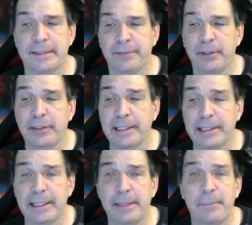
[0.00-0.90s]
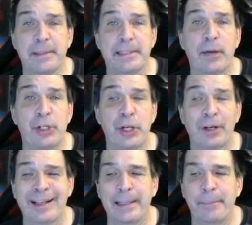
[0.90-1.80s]
If you look at the Olympics, how
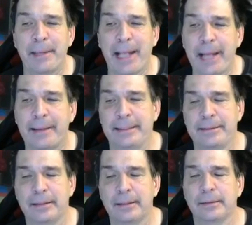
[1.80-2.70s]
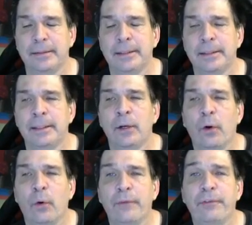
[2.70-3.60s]
young Olympic athletes are,
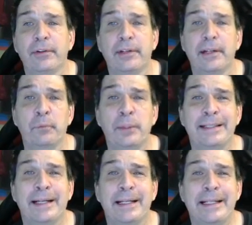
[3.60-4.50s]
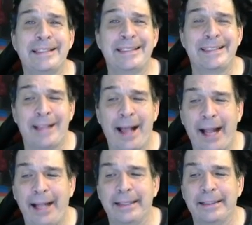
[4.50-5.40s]
or if you look at Muay Thai kids in
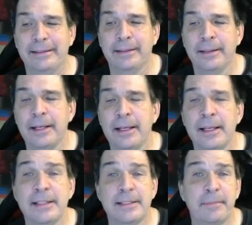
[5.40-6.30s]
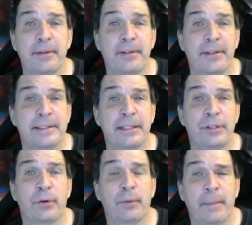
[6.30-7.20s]
Thailand, some of the things they can
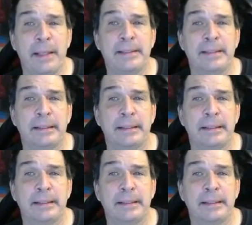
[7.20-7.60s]
do are amazing.